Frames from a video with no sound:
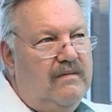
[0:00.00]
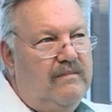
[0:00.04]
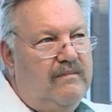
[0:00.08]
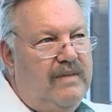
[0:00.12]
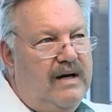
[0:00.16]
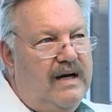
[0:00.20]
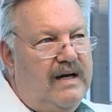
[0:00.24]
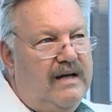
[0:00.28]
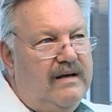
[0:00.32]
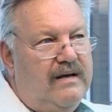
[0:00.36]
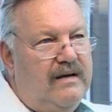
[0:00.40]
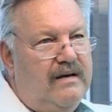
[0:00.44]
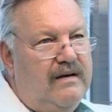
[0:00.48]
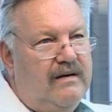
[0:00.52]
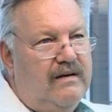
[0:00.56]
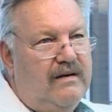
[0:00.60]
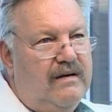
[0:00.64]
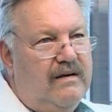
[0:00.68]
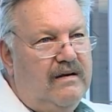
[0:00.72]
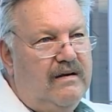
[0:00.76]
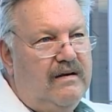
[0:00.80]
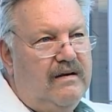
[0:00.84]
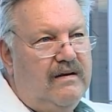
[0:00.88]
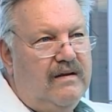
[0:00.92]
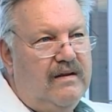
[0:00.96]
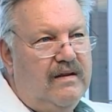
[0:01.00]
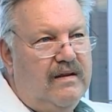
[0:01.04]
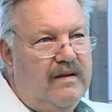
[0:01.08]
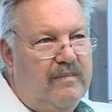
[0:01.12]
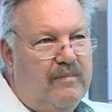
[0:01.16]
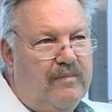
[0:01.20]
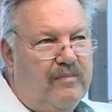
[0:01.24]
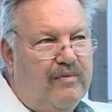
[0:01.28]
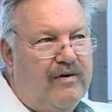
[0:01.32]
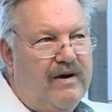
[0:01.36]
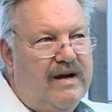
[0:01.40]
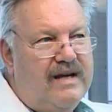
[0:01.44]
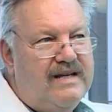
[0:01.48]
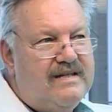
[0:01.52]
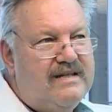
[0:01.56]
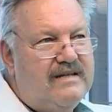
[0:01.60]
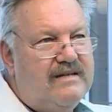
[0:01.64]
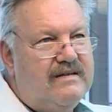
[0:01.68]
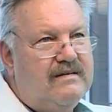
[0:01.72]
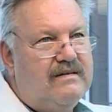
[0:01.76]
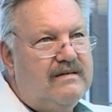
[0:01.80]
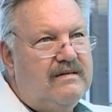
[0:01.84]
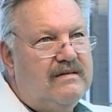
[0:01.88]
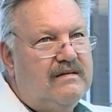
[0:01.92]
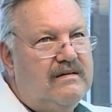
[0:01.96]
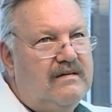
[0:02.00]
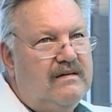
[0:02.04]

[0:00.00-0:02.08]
but the present